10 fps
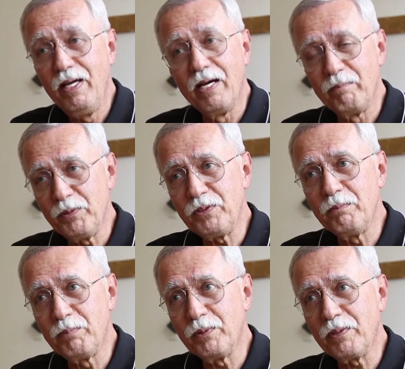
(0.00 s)
And most
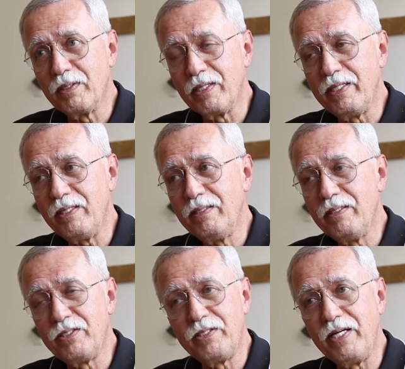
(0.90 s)
importantly,
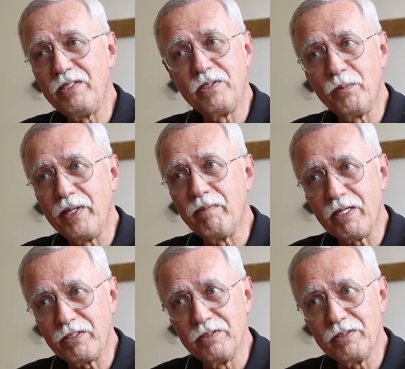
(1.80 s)
it changed the way
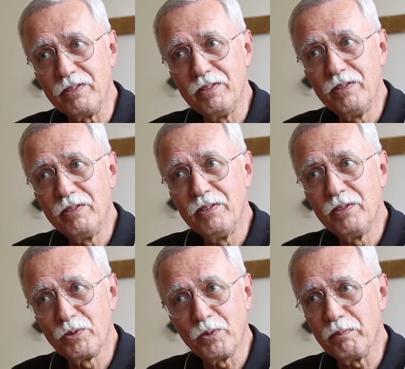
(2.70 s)
Russians
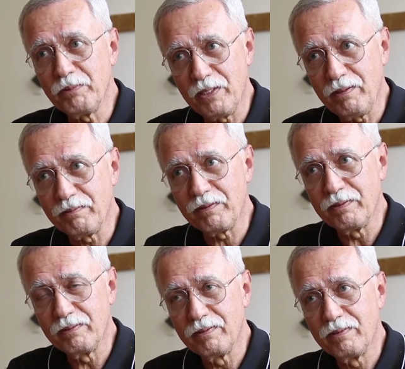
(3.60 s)
saw themselves.
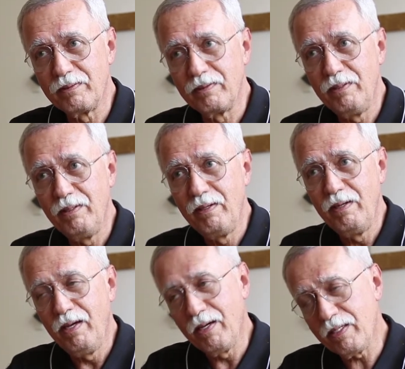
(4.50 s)

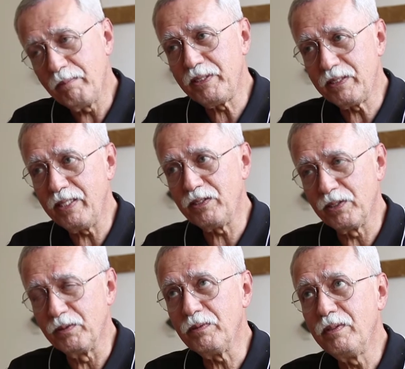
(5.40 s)
And I'll be saying
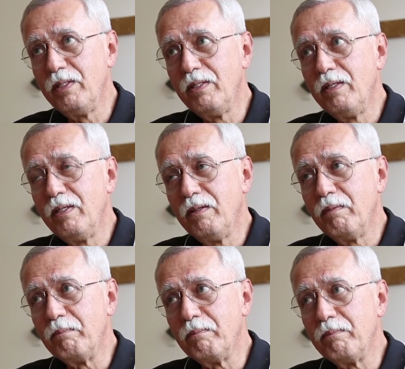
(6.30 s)
so
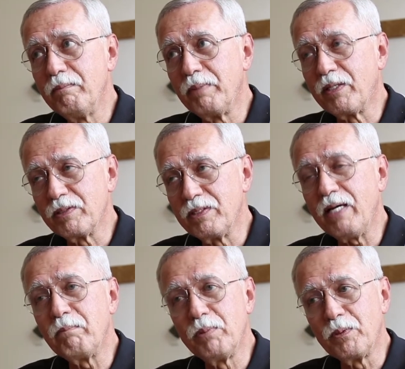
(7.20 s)
because
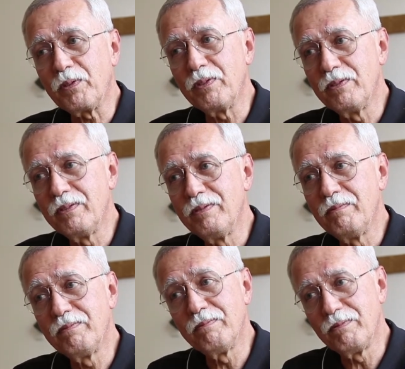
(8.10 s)
that book,
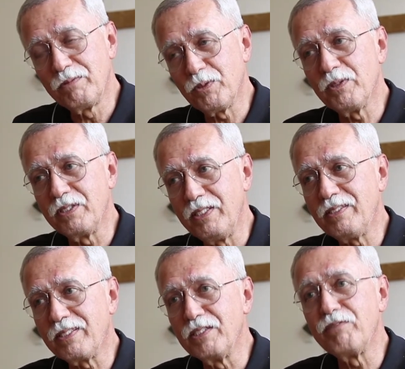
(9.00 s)

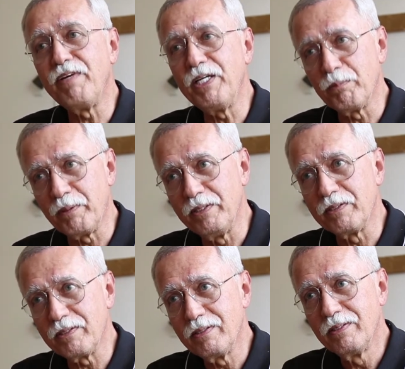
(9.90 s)
Solzhenitsyn's
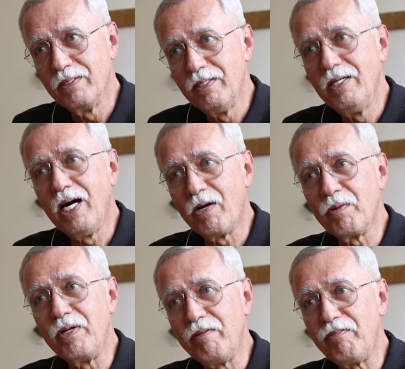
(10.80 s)
fingerprints, are
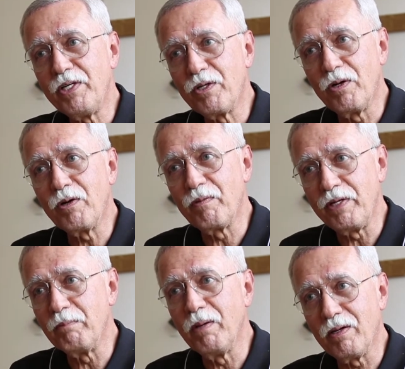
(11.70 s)
on every
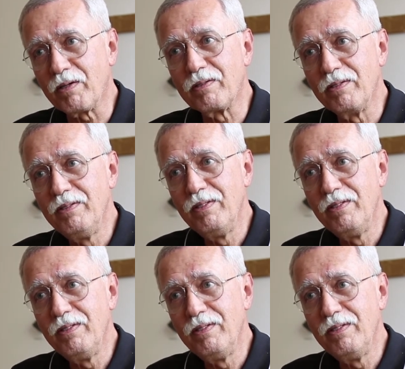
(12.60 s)
concrete block